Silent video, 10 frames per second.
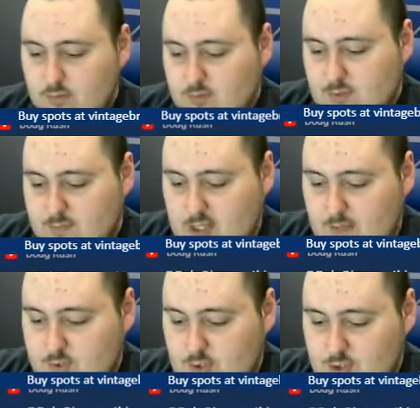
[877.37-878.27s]

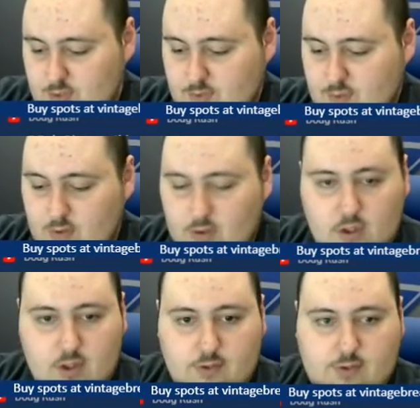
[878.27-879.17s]
Sometimes you just
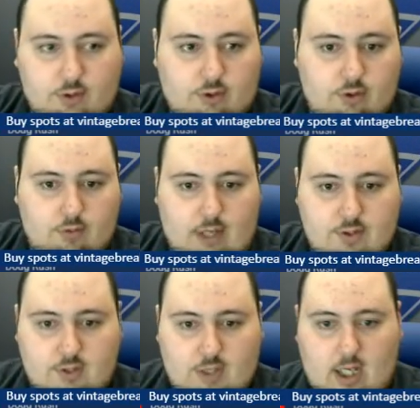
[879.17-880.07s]
circle around
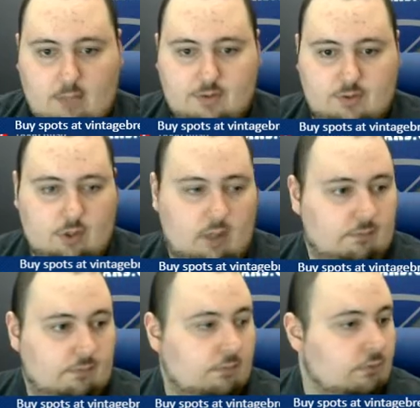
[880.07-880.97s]
to the hobbies you love.
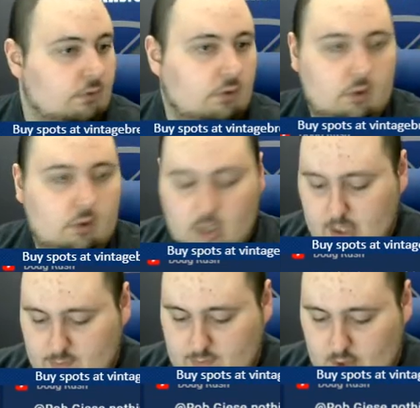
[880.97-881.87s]

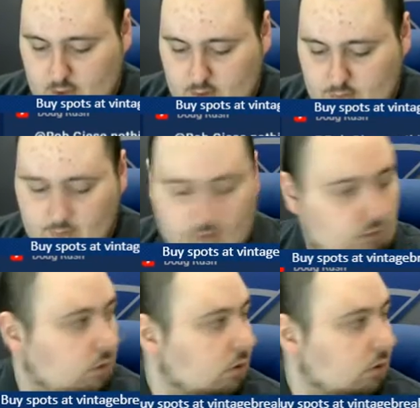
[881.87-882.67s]
It's really cool.